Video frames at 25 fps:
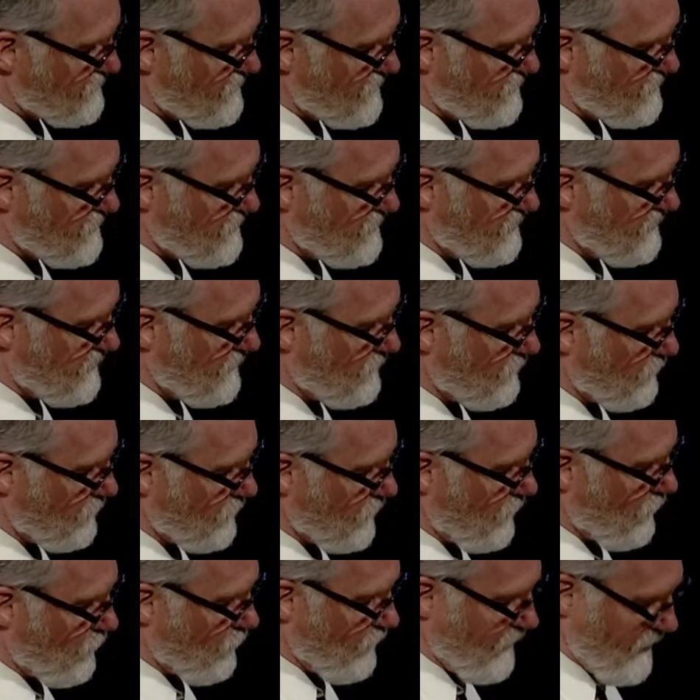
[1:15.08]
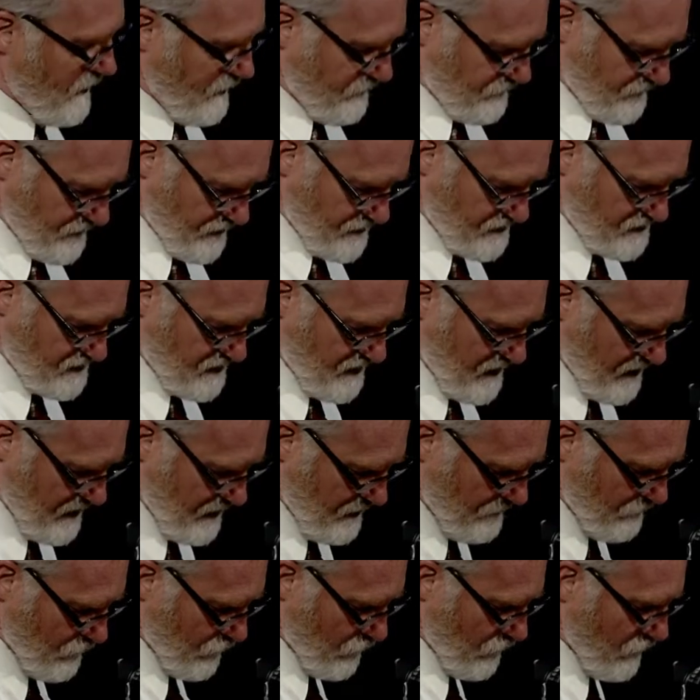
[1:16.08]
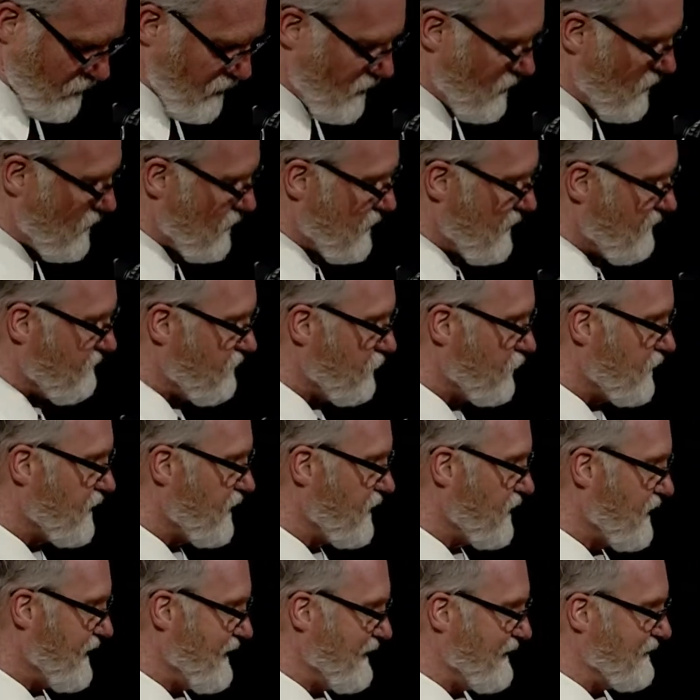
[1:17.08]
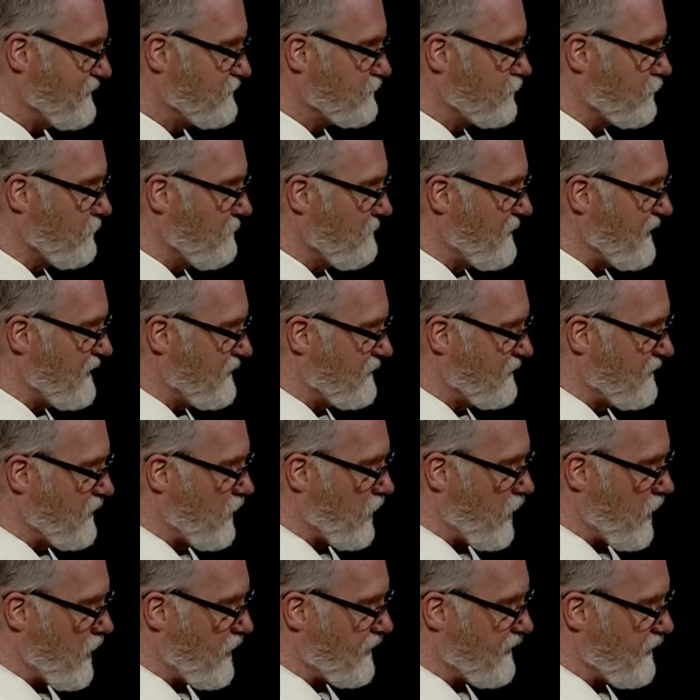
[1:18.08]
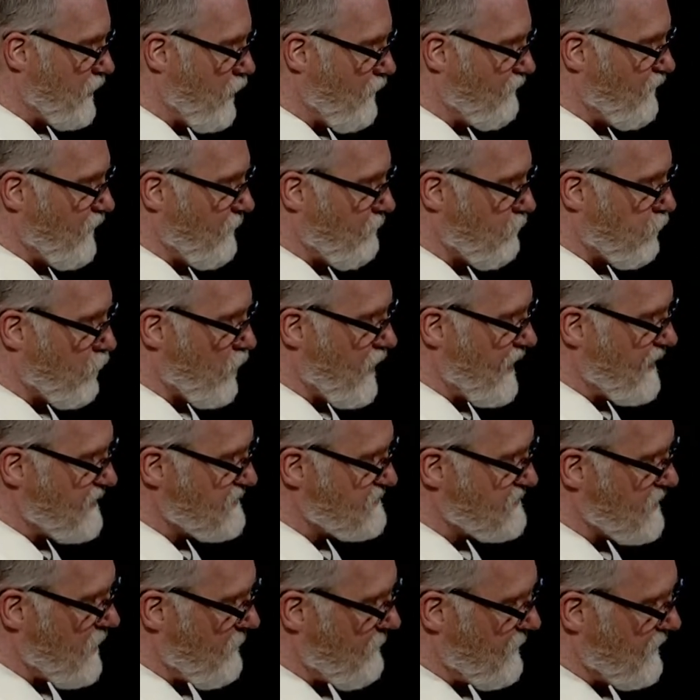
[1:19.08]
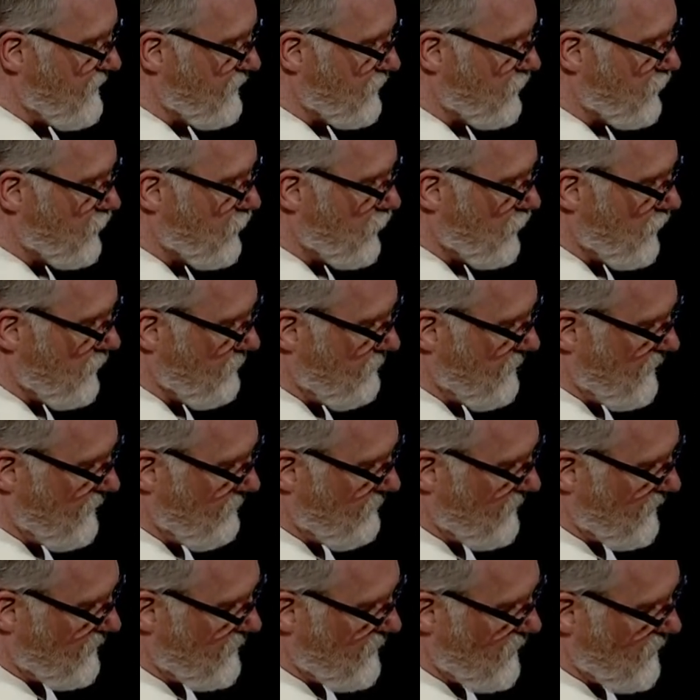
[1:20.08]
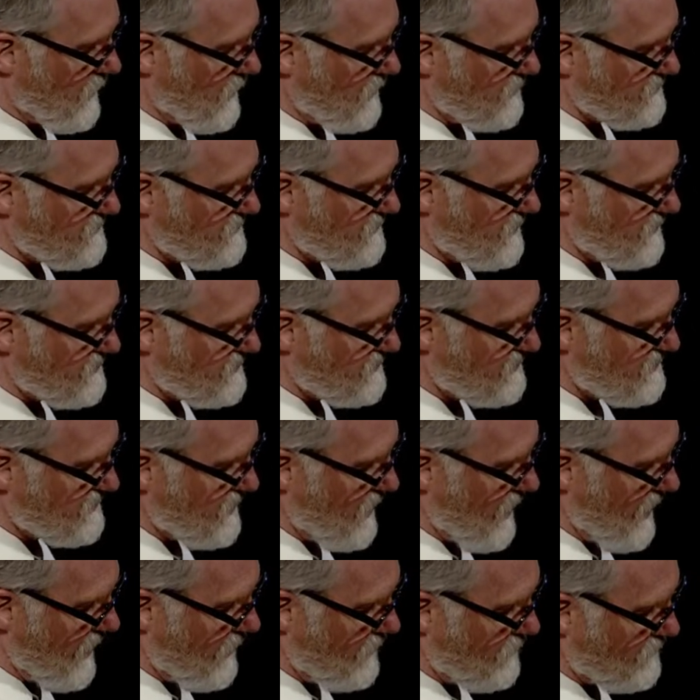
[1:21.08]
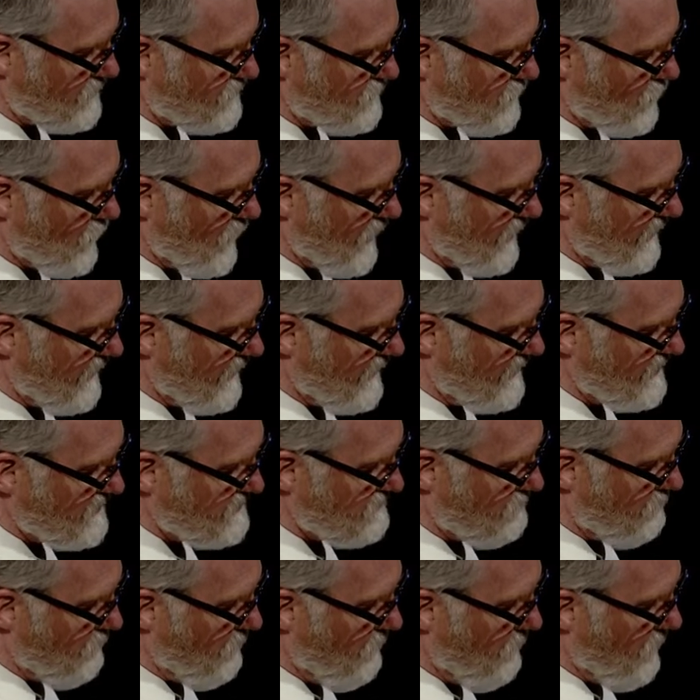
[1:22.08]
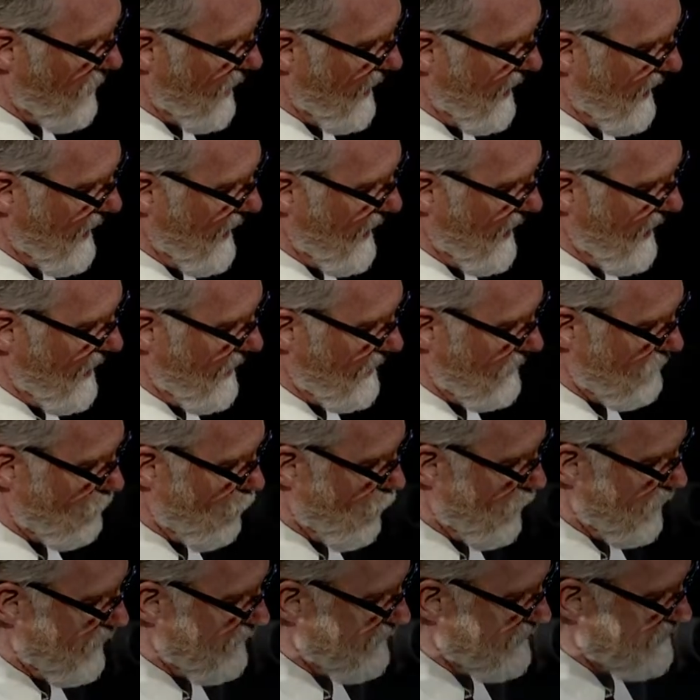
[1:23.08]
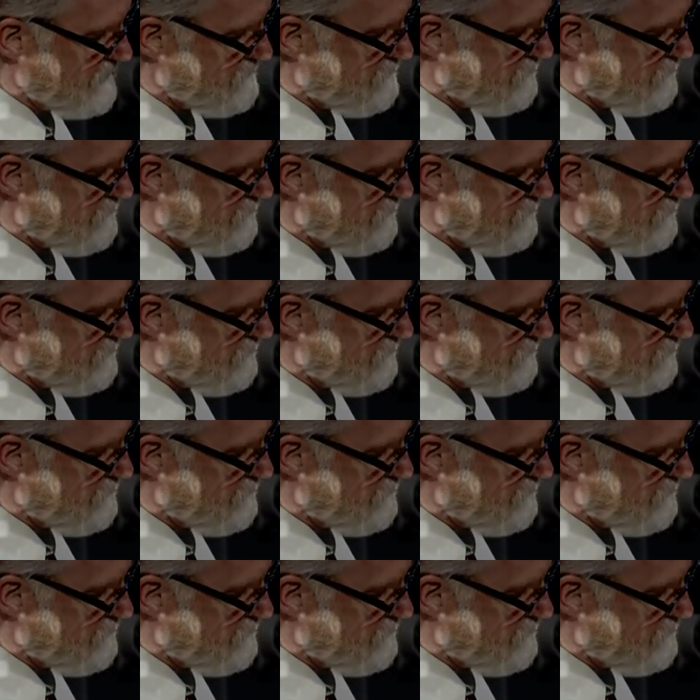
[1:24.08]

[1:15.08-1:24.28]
the shield around this cable. If you get an intermittent audio, if it breaks up, it could be because the solder joint is bad. One of these